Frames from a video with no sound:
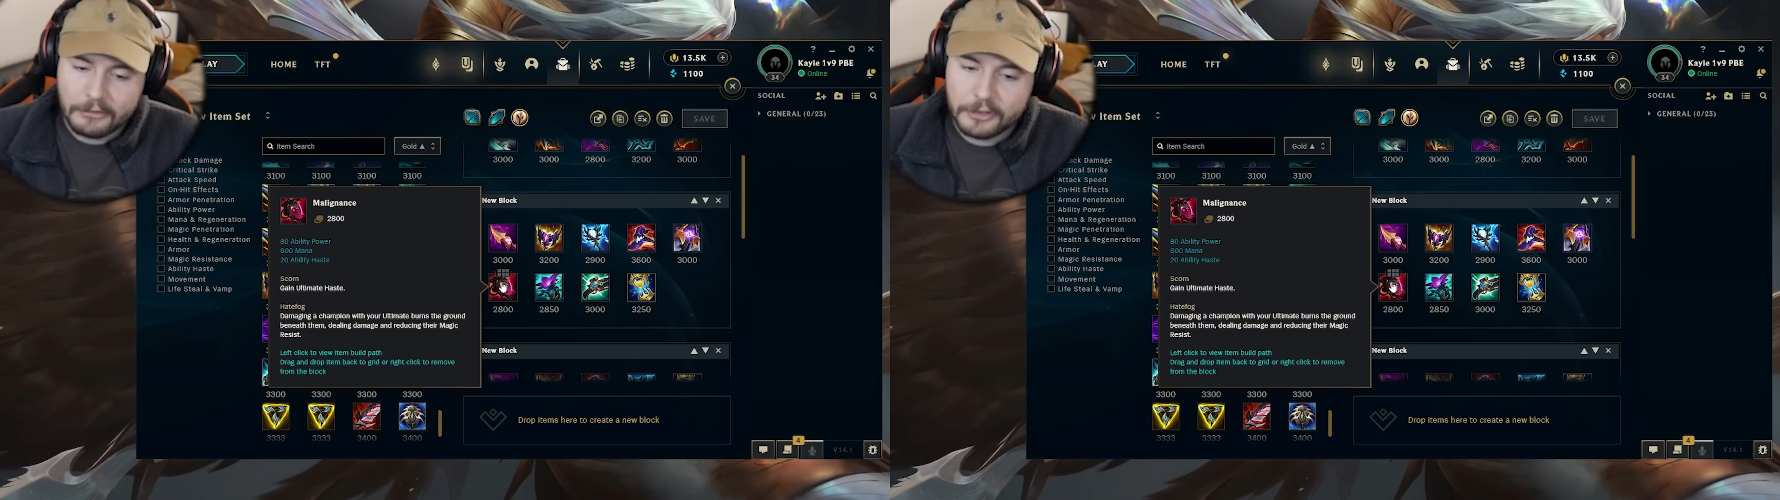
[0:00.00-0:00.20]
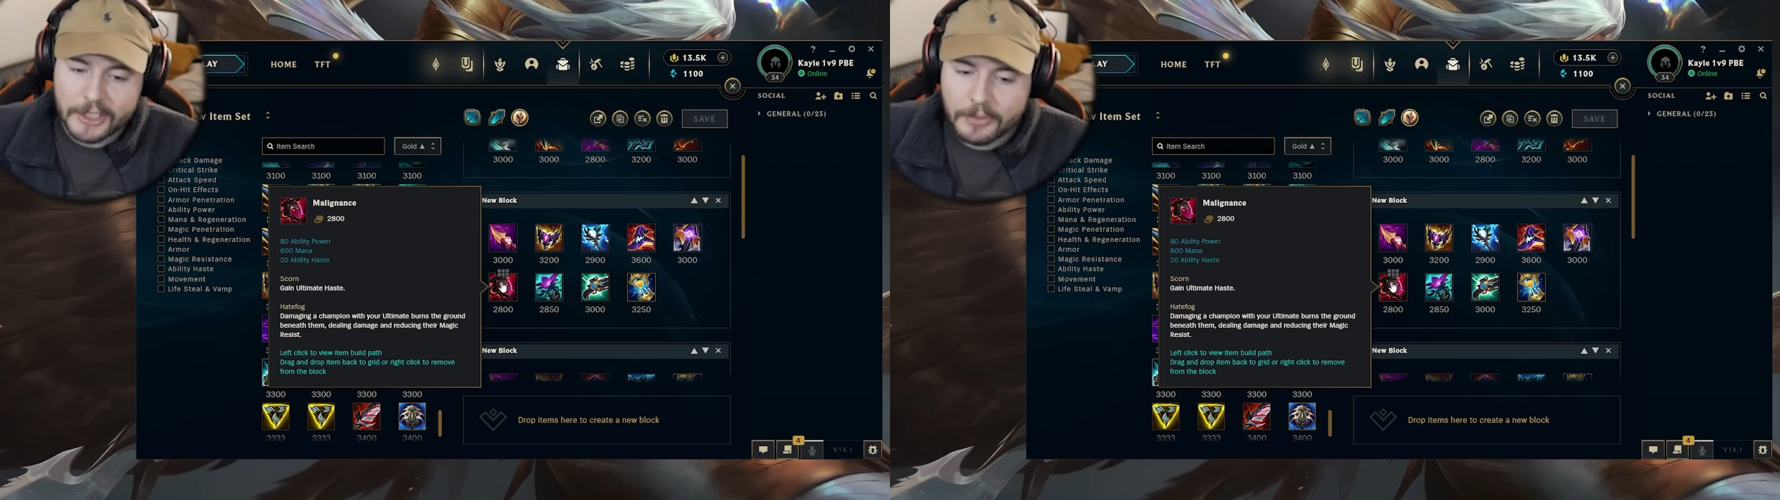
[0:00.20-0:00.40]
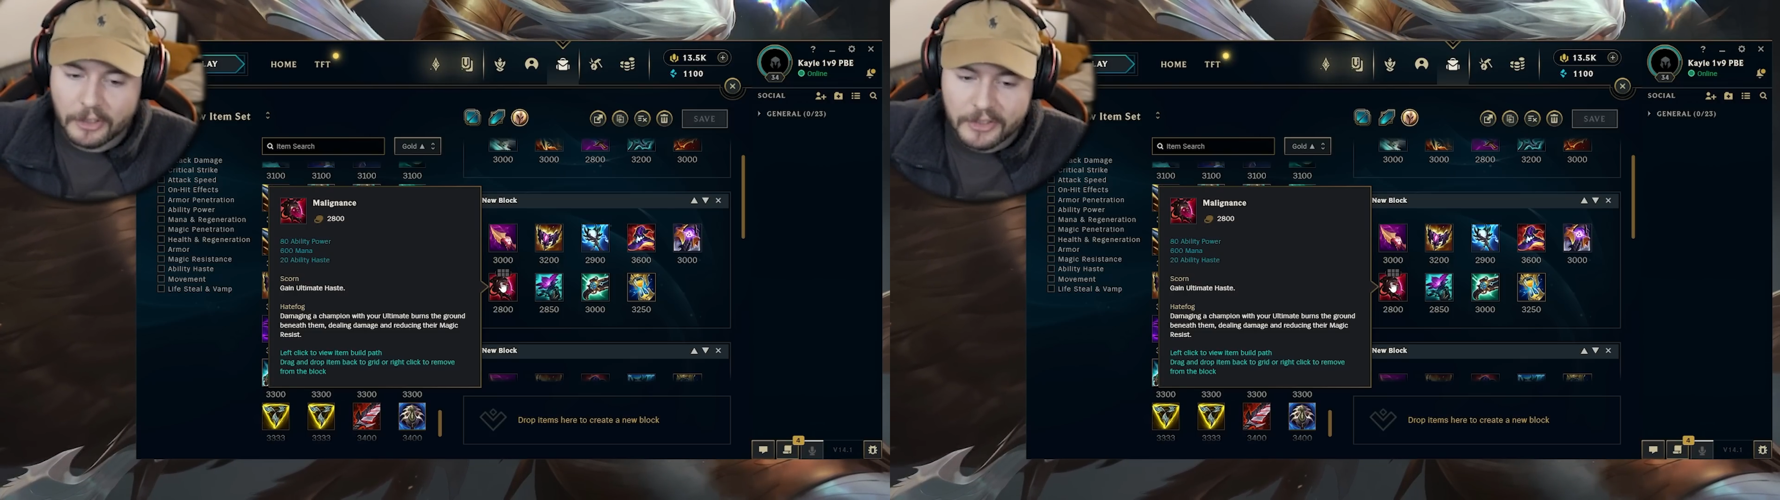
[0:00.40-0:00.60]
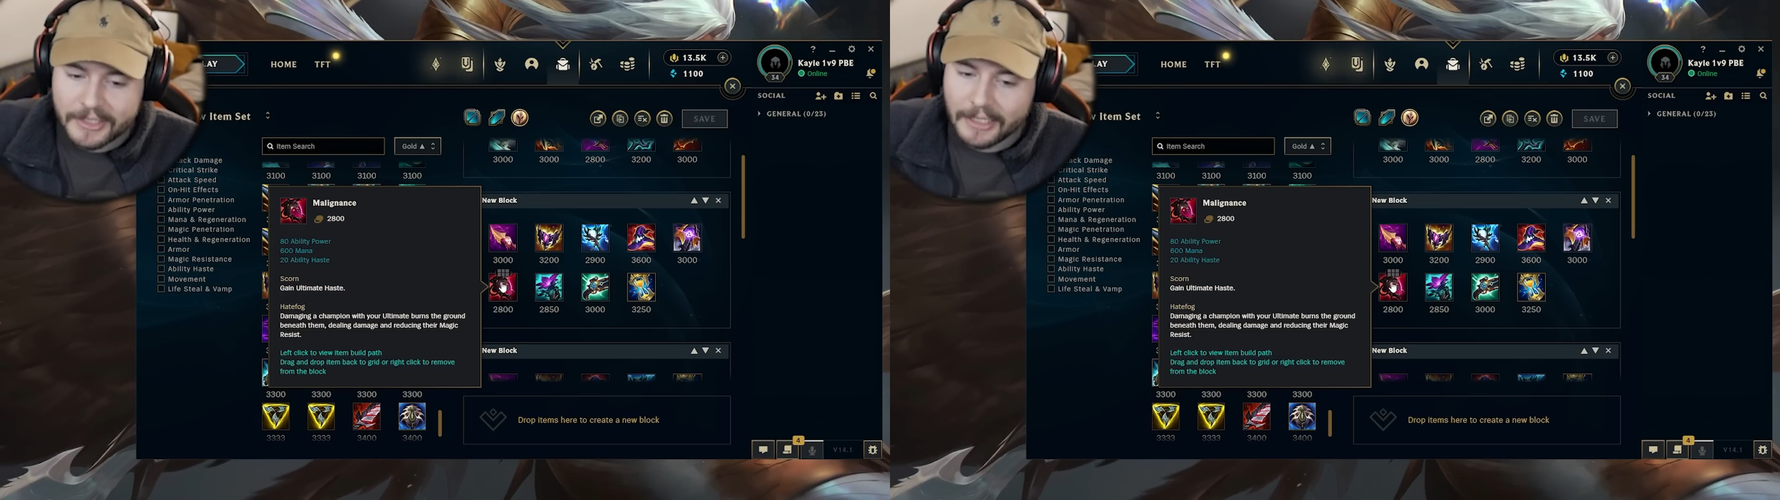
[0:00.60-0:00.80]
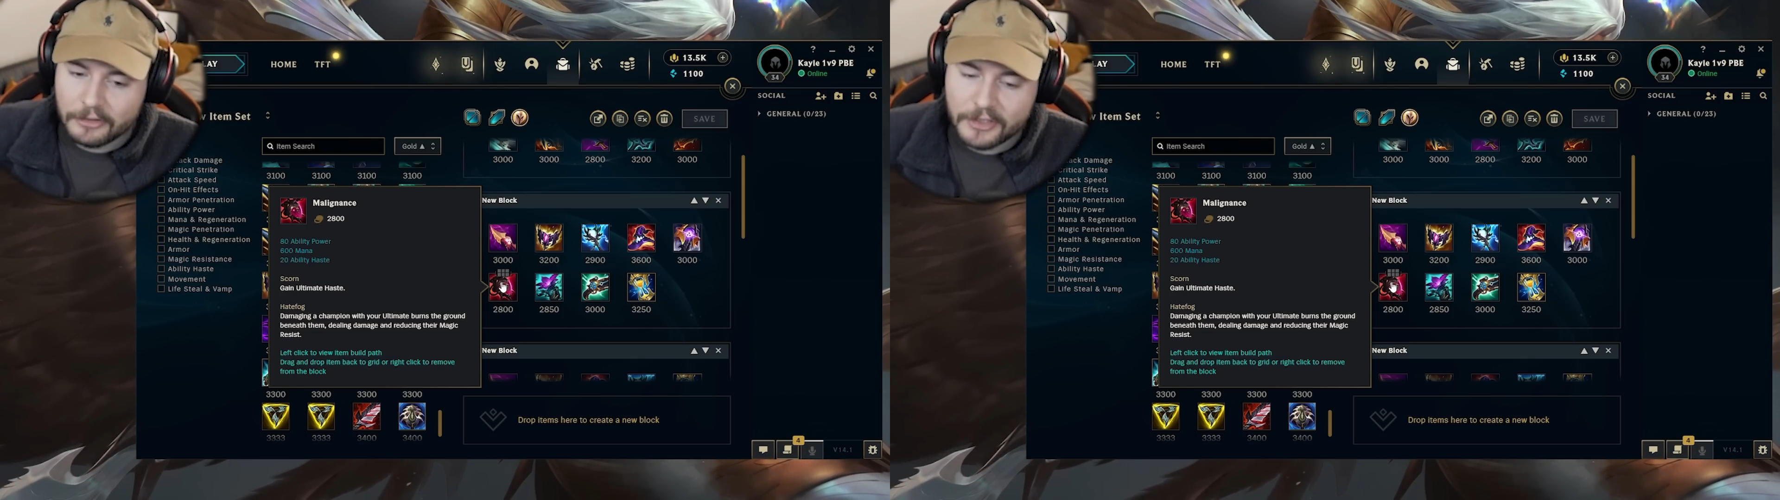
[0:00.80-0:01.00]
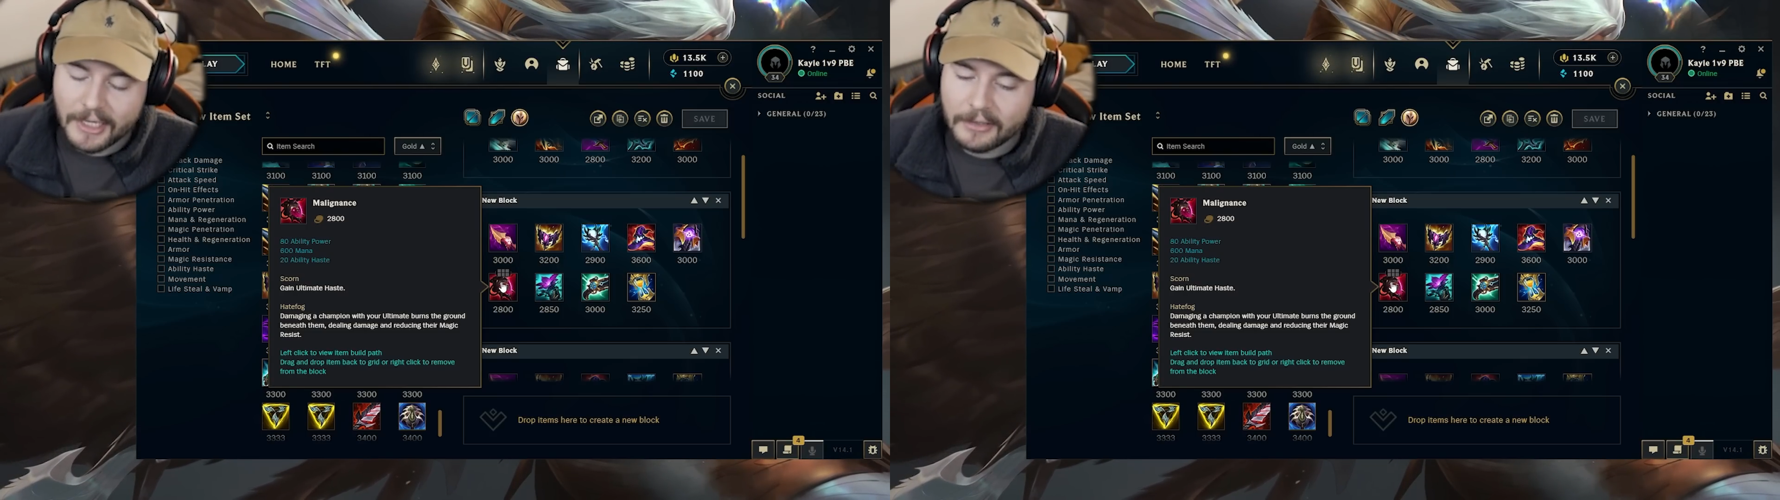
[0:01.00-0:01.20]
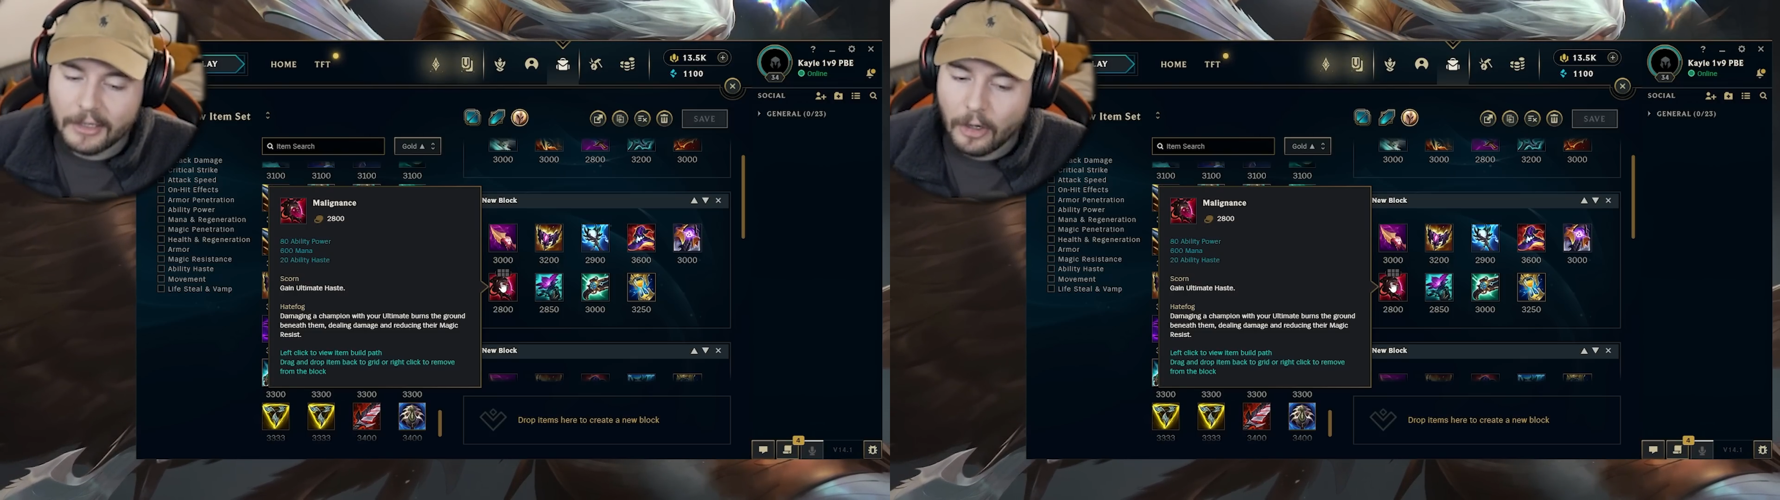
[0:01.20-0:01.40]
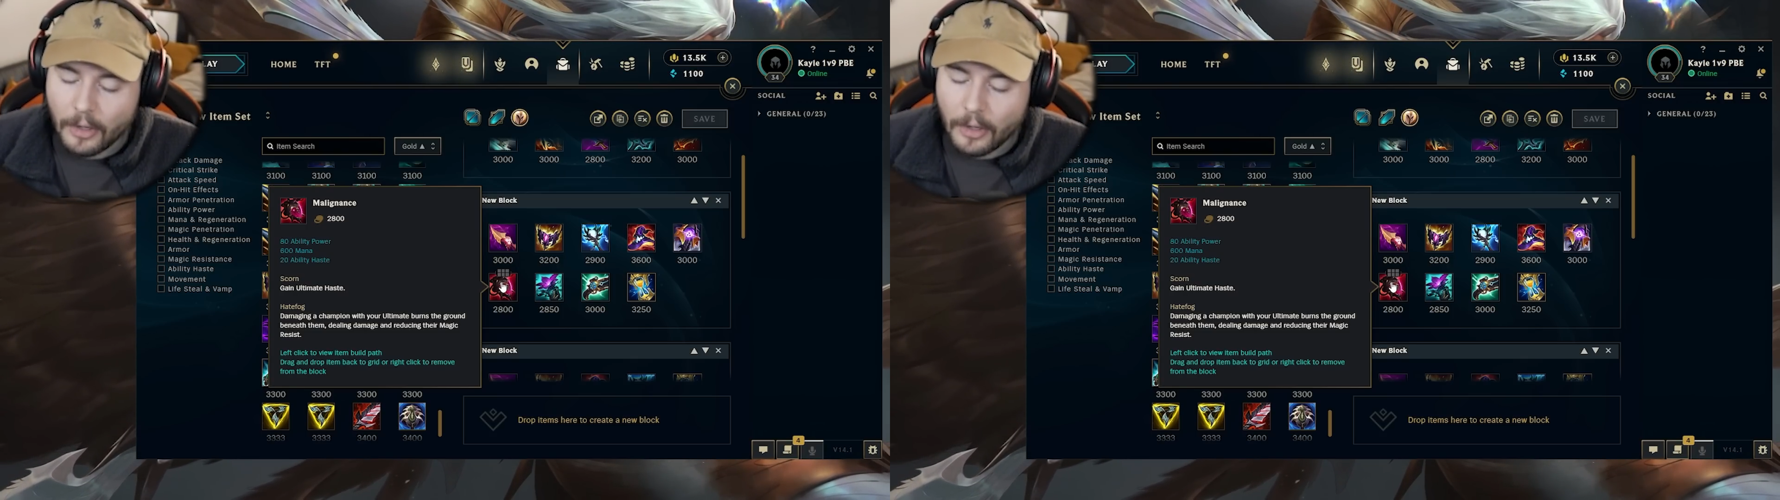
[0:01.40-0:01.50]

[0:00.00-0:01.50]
just because there are just other